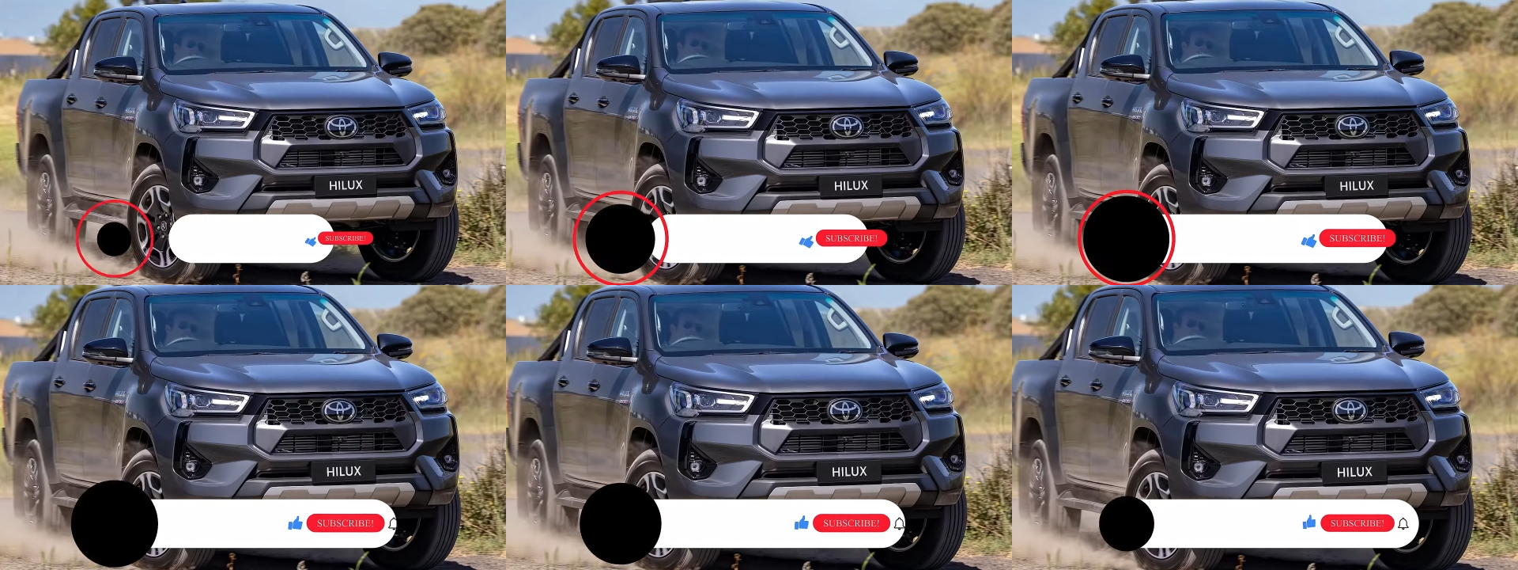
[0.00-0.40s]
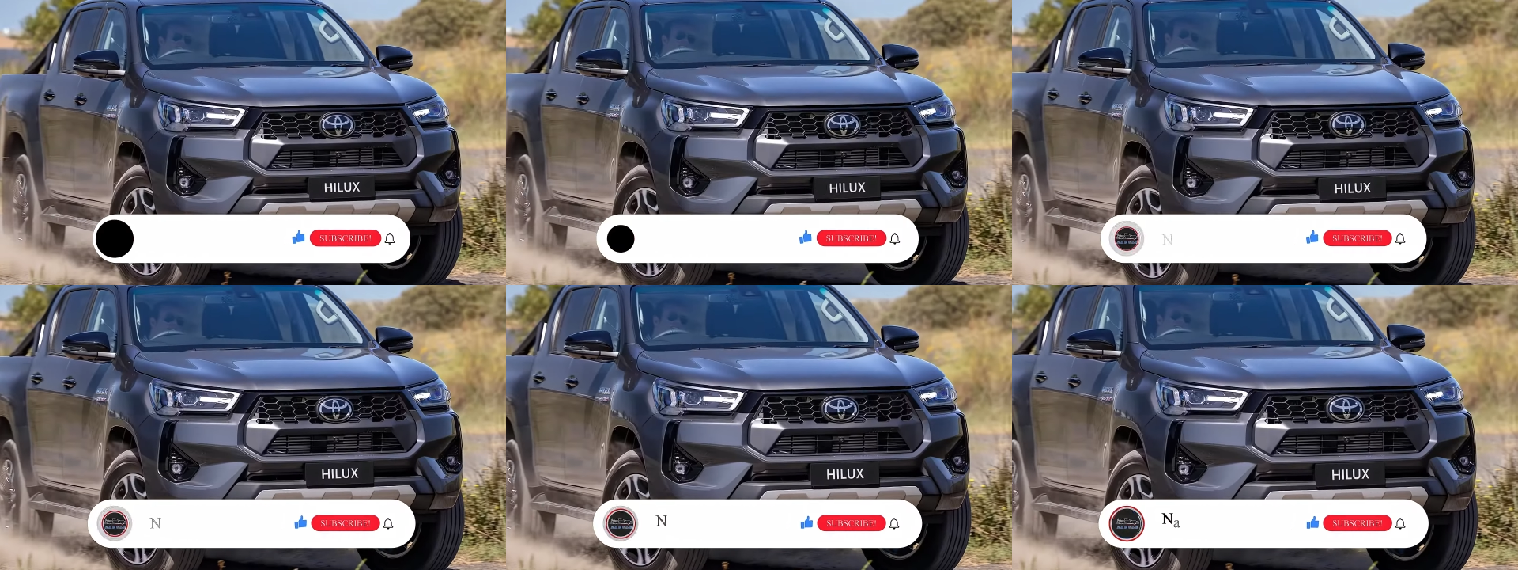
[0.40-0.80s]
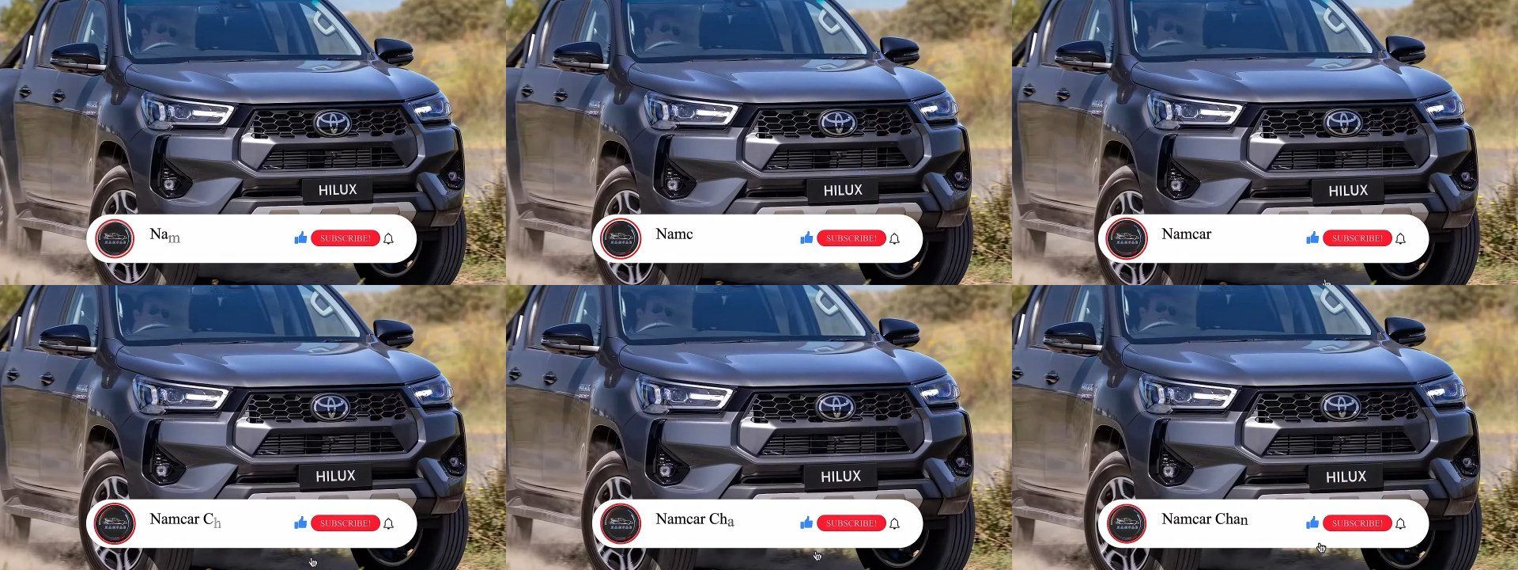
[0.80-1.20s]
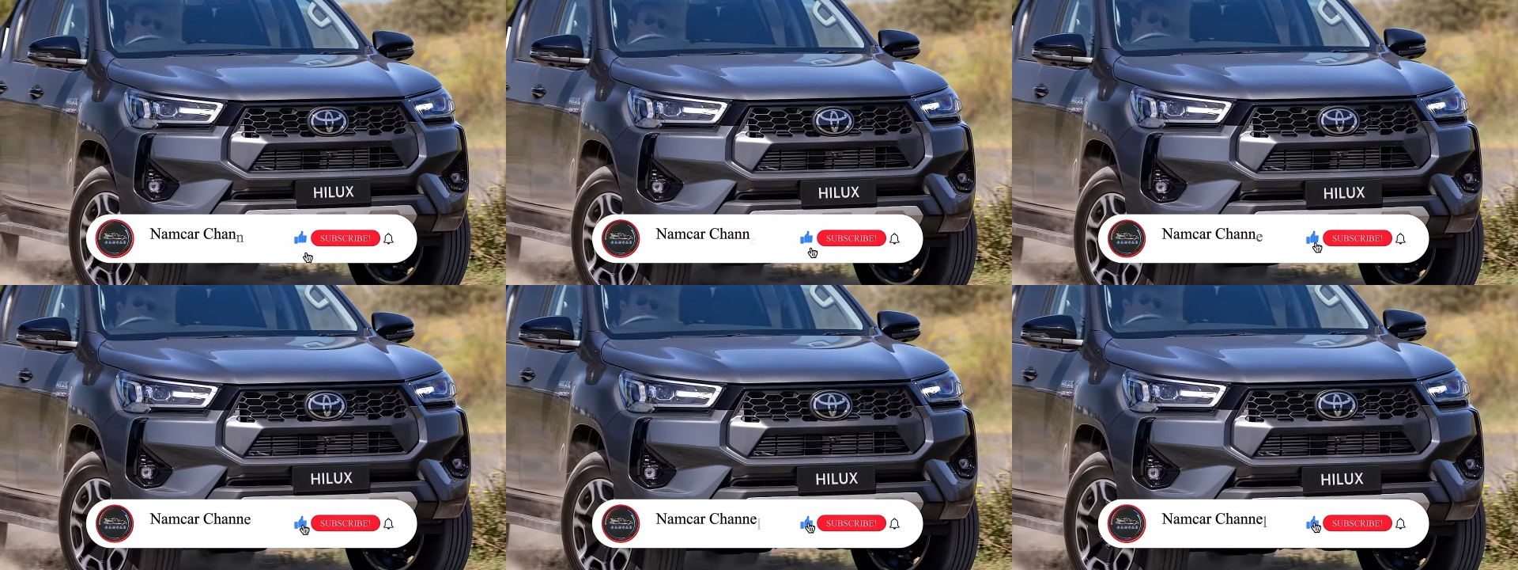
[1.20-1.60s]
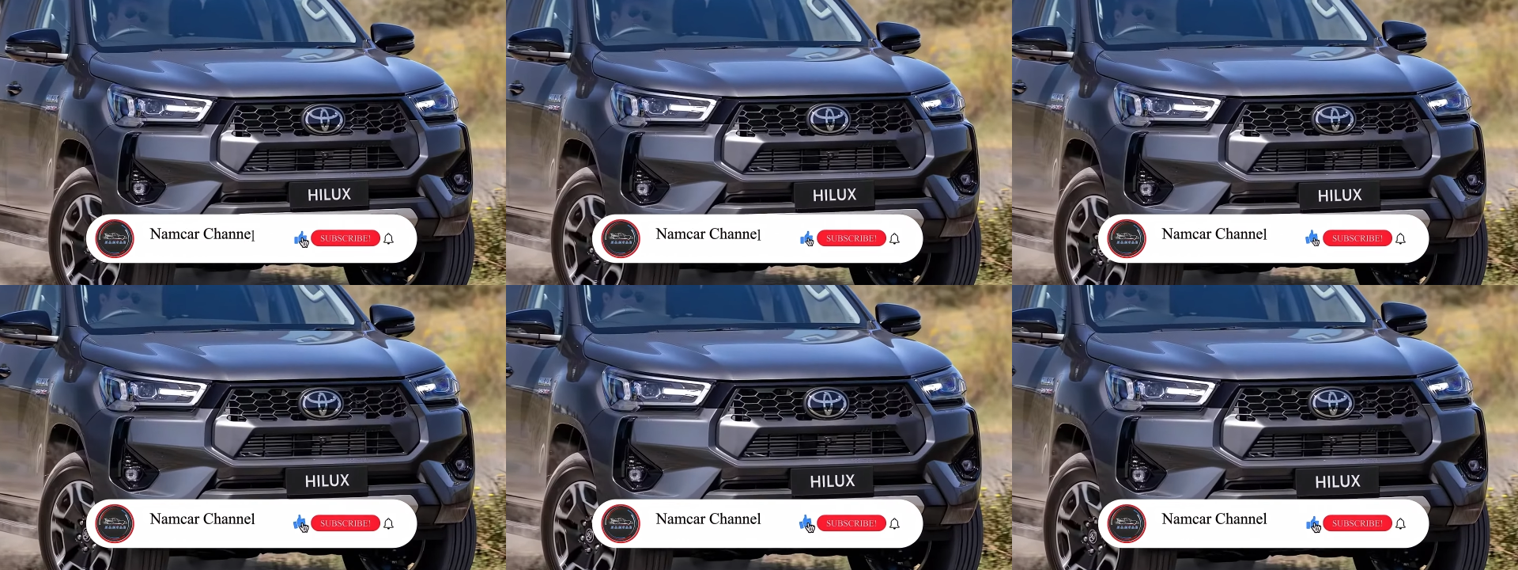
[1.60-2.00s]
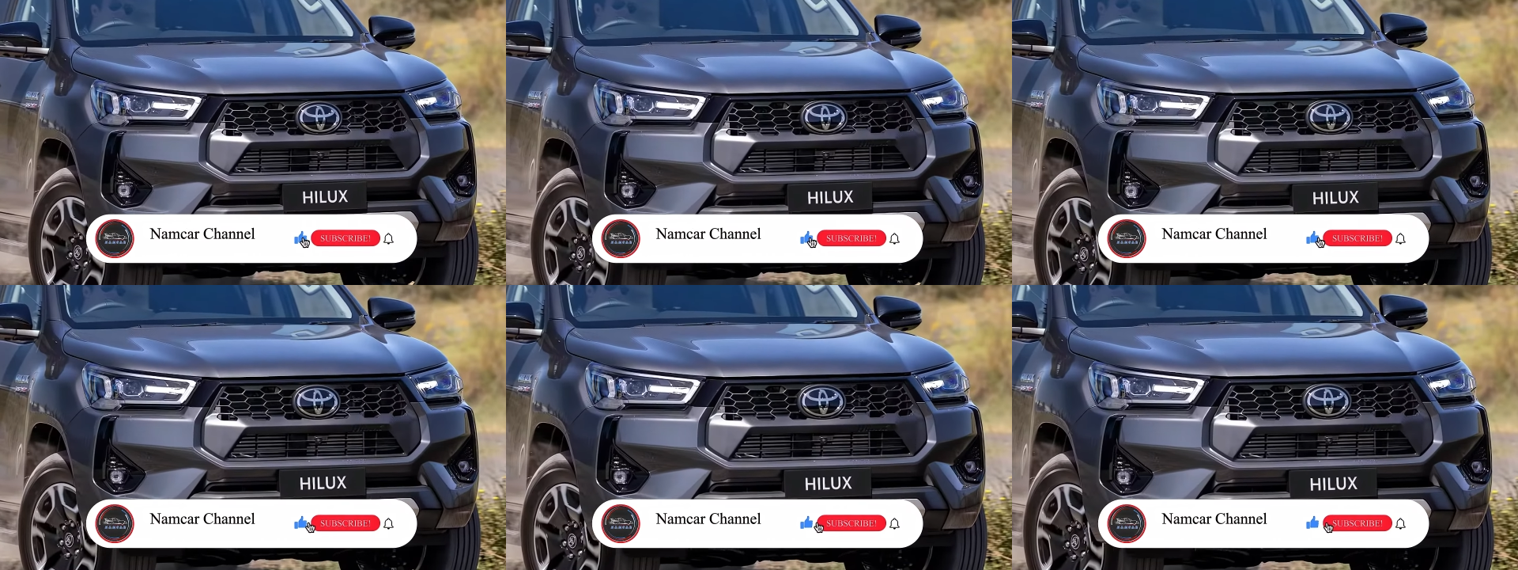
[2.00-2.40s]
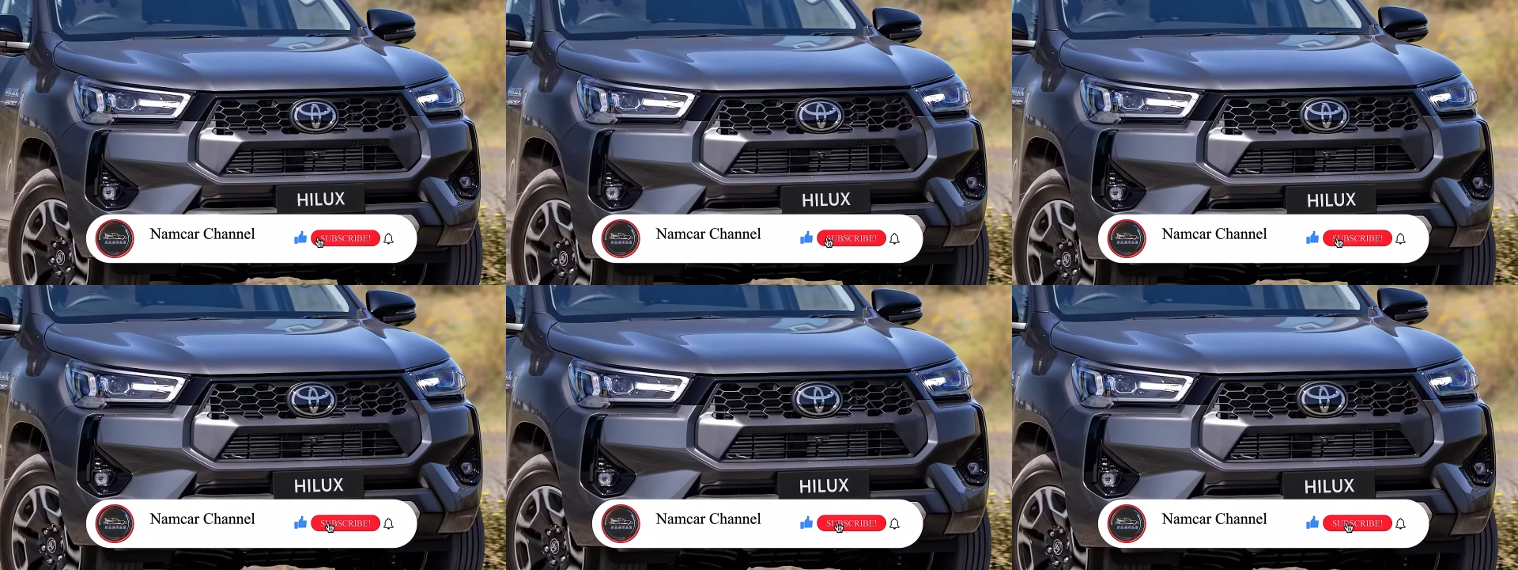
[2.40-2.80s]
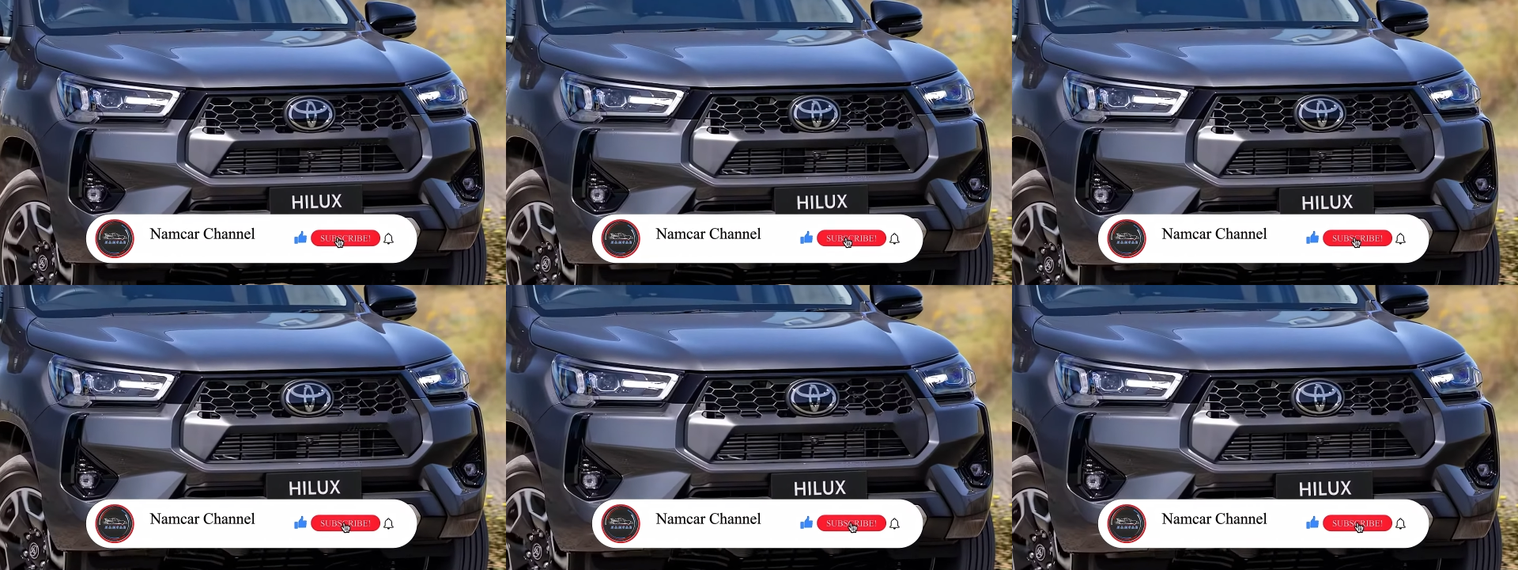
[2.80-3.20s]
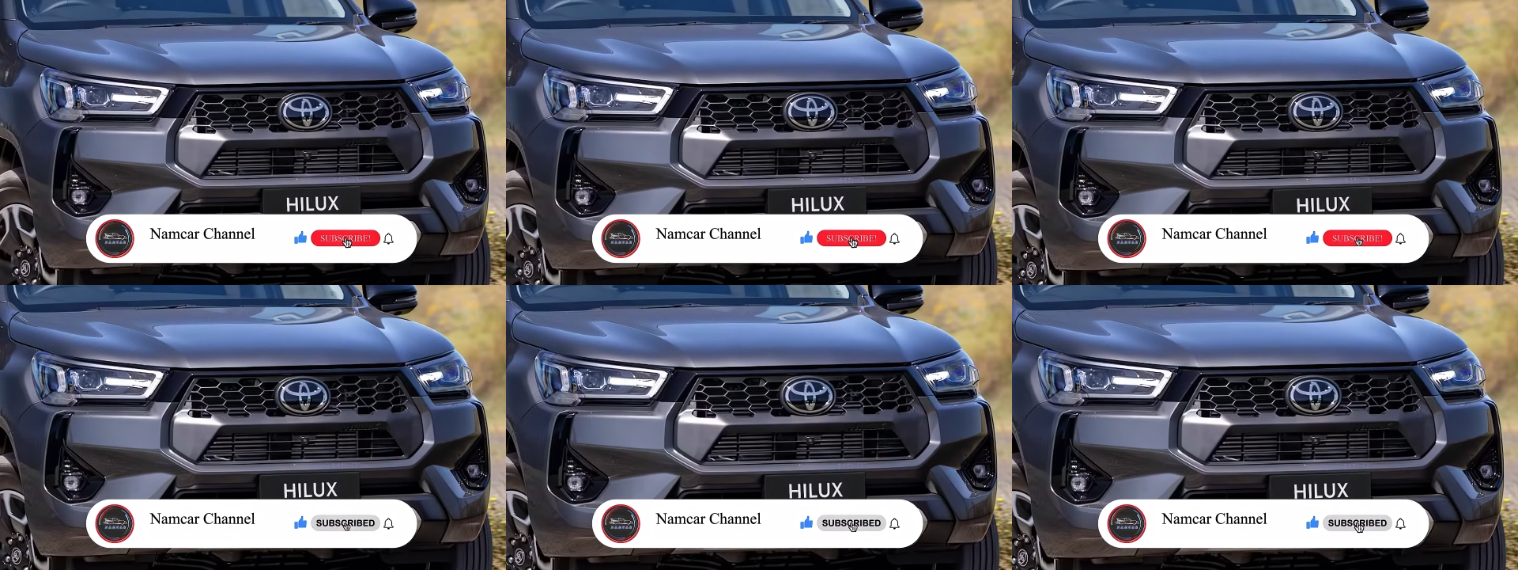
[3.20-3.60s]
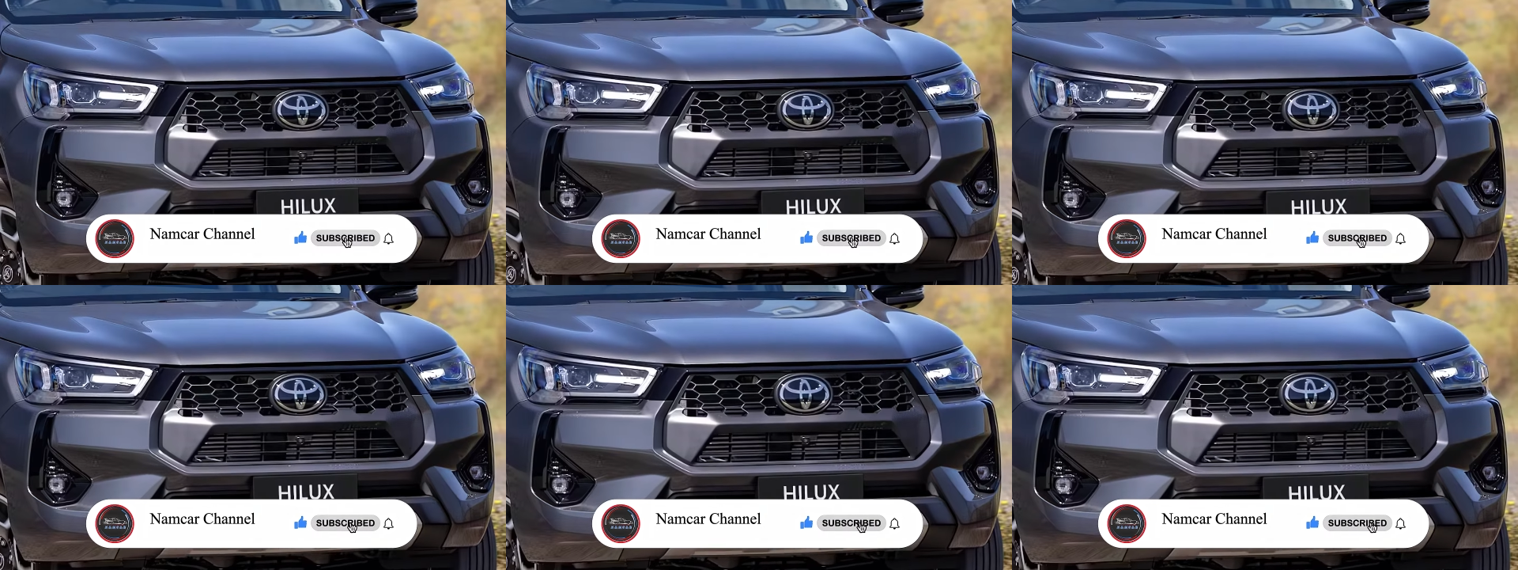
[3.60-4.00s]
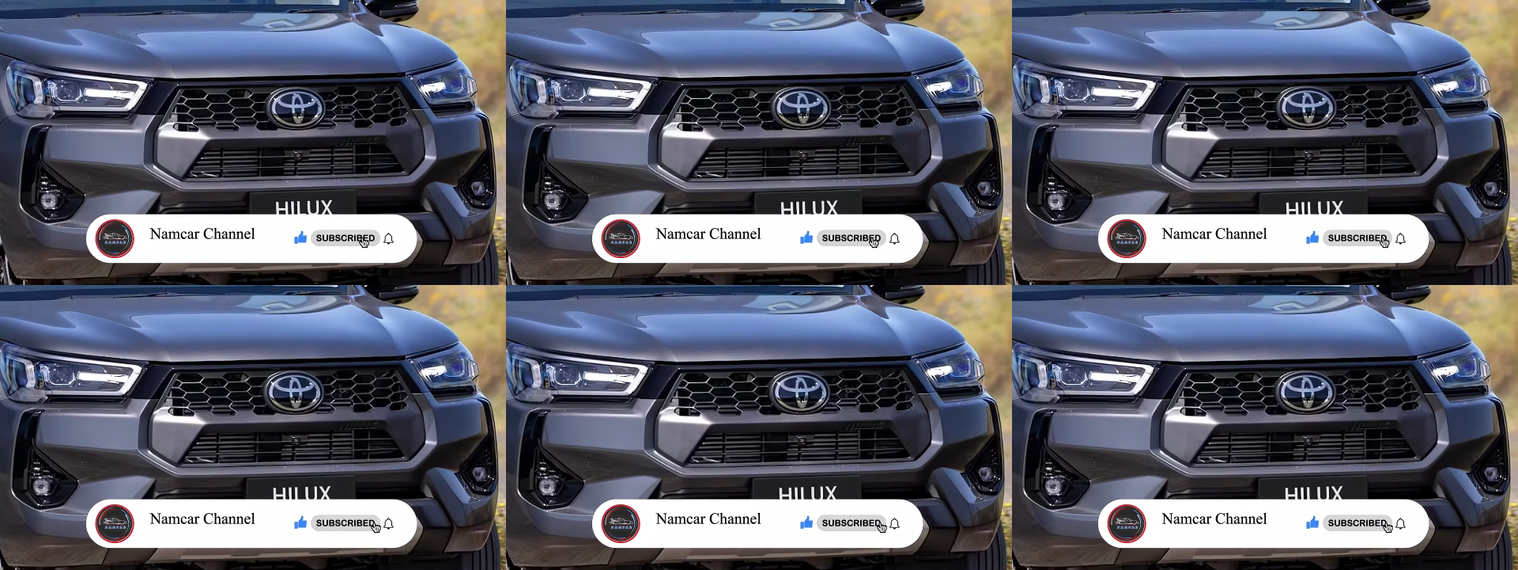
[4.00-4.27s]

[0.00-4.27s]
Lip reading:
(no speaker visible)